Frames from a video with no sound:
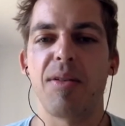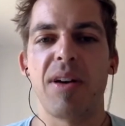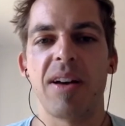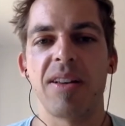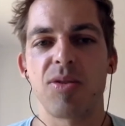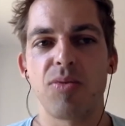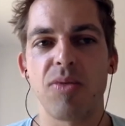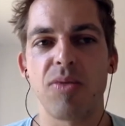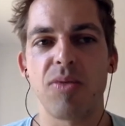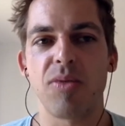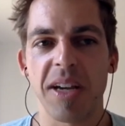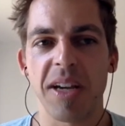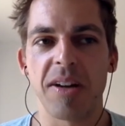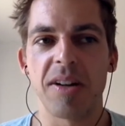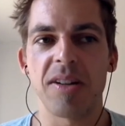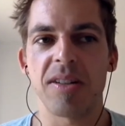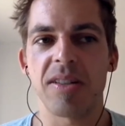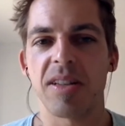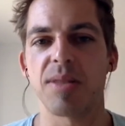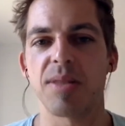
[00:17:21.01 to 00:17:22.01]
as
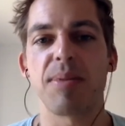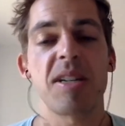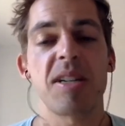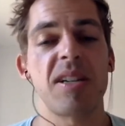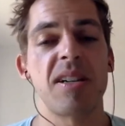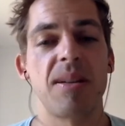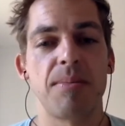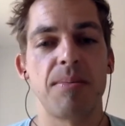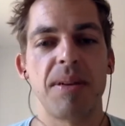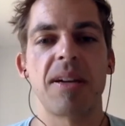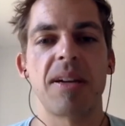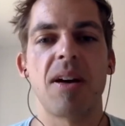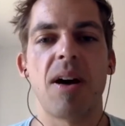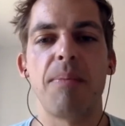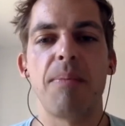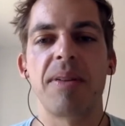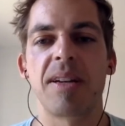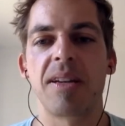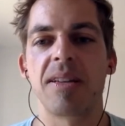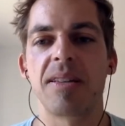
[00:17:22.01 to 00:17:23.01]
riggers, especially in big
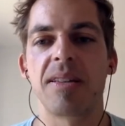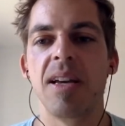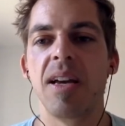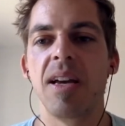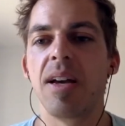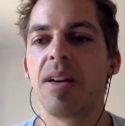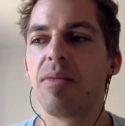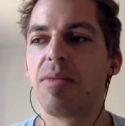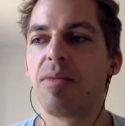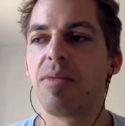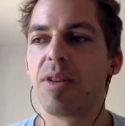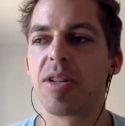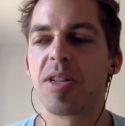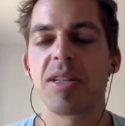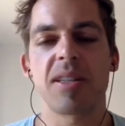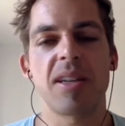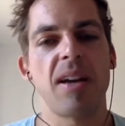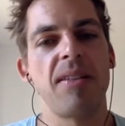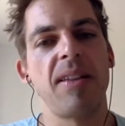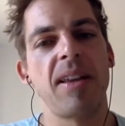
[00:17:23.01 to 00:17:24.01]
companies, we're
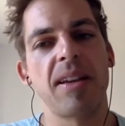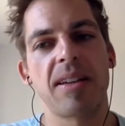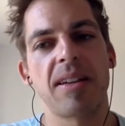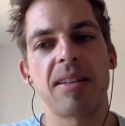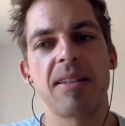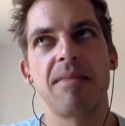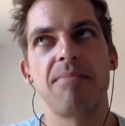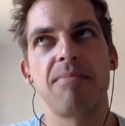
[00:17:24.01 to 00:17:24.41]
just kind of like,